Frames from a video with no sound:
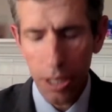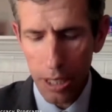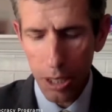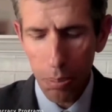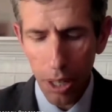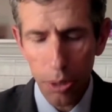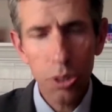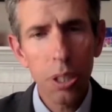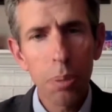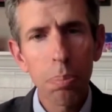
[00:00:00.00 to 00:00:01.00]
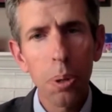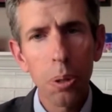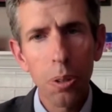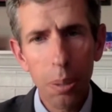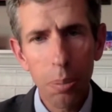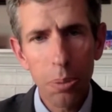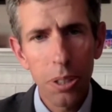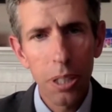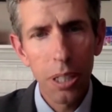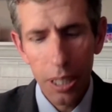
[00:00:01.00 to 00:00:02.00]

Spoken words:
and Democracy programs.